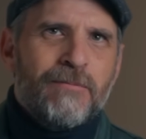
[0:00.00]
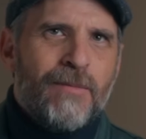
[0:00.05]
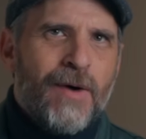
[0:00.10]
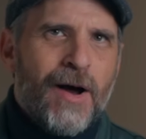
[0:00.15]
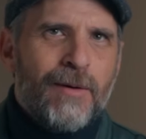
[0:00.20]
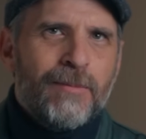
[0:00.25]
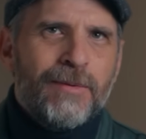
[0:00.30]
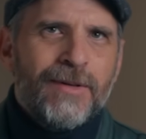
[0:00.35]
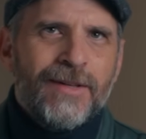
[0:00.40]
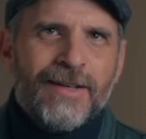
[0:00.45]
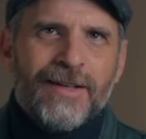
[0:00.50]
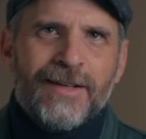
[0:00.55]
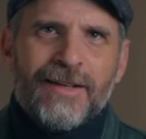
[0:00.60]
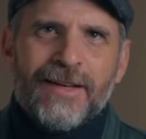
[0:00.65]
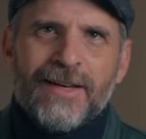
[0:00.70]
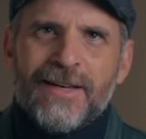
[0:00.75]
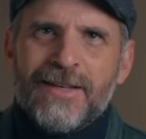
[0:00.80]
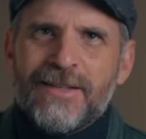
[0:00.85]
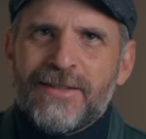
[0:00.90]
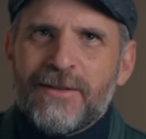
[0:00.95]

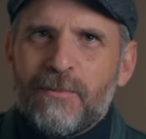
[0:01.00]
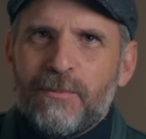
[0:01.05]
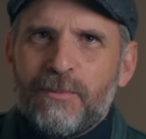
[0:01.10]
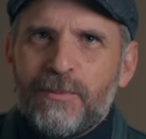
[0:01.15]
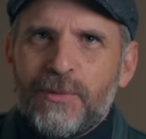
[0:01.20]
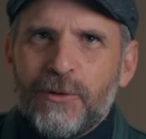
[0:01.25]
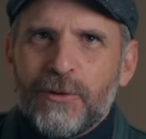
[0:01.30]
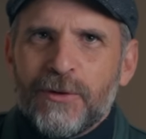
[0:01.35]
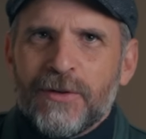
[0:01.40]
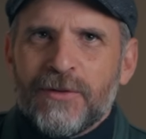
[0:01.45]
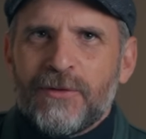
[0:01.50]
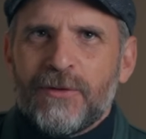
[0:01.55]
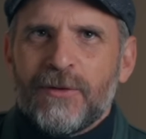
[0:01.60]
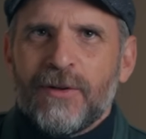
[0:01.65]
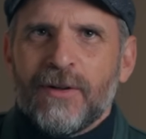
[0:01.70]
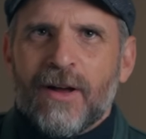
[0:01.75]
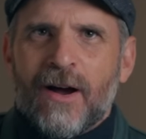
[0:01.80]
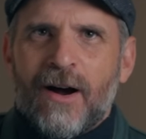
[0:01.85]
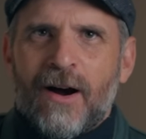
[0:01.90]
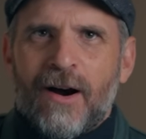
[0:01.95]
marbling is a
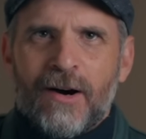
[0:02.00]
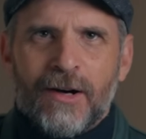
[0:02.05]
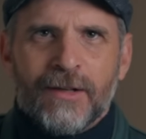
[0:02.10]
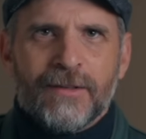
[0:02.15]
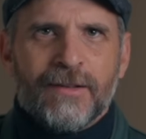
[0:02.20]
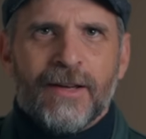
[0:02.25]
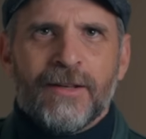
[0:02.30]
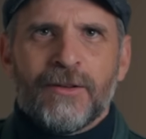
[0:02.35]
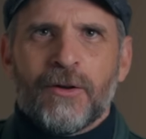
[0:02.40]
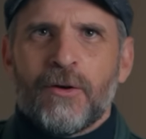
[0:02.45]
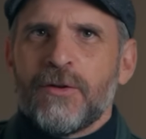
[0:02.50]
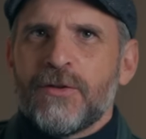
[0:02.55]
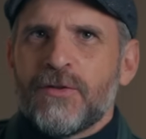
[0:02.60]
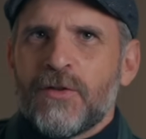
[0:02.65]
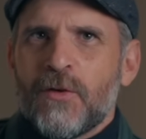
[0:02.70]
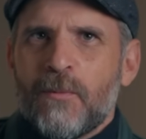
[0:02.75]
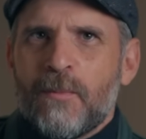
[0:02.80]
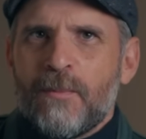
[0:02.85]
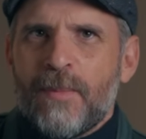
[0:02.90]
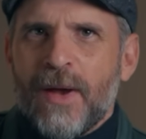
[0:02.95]
beautiful art, and
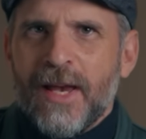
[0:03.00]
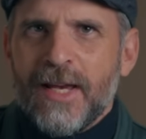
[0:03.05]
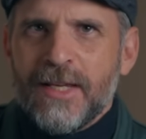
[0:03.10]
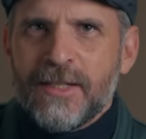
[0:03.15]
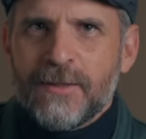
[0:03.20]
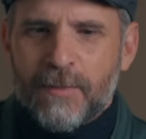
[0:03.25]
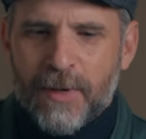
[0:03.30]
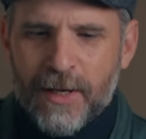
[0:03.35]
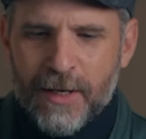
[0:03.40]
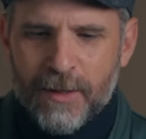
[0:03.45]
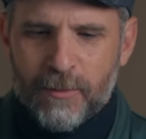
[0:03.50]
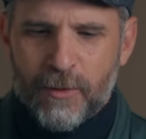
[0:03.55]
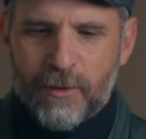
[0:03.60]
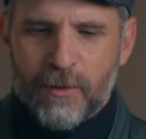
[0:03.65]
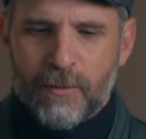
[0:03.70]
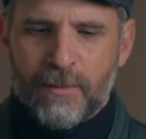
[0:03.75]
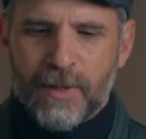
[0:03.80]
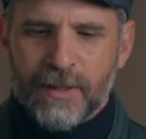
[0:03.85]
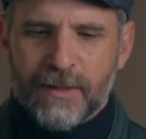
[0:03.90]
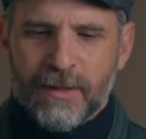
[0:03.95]
also paste
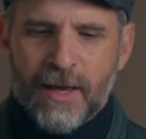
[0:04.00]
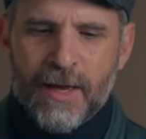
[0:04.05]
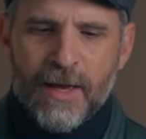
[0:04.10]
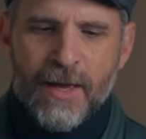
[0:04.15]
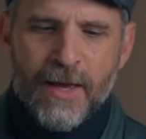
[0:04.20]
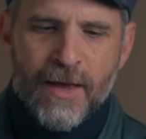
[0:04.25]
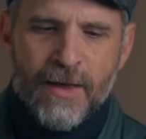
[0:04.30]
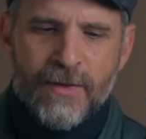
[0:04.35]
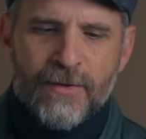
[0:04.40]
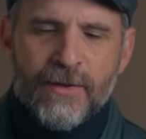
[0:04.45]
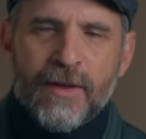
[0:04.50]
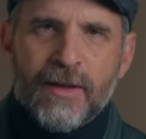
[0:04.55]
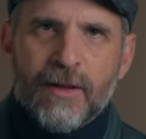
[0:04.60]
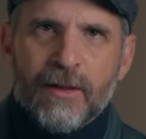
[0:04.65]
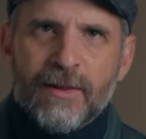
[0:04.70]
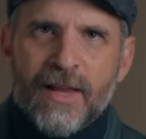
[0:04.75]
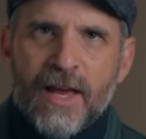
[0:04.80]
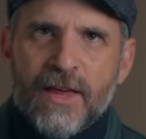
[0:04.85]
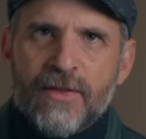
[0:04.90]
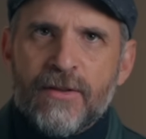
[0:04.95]
paper, but the
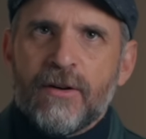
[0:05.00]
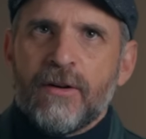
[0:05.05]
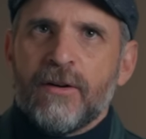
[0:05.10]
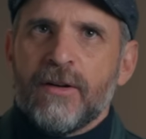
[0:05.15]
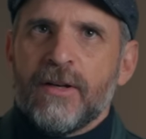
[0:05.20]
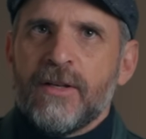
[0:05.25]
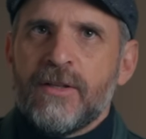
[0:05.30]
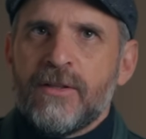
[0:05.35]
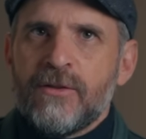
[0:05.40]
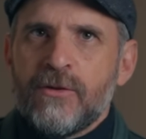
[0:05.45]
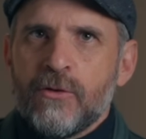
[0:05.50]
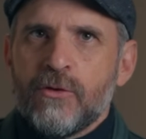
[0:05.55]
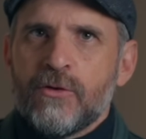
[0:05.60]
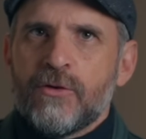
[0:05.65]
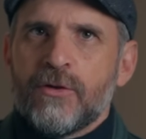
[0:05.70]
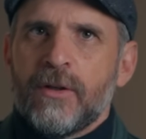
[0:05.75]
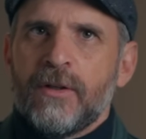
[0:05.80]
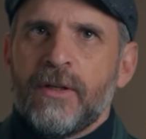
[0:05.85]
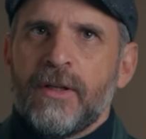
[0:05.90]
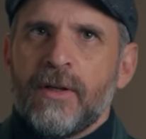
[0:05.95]
leather is
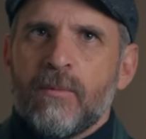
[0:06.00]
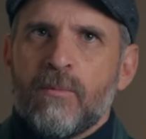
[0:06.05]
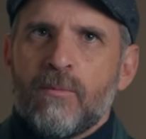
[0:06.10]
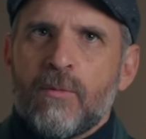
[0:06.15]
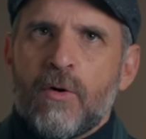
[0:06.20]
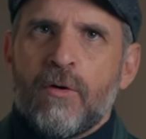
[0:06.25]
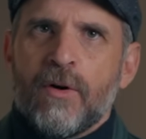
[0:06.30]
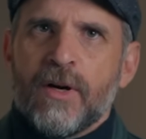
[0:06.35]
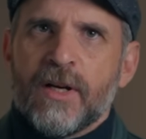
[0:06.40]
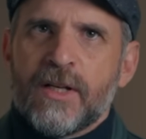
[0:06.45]
usually more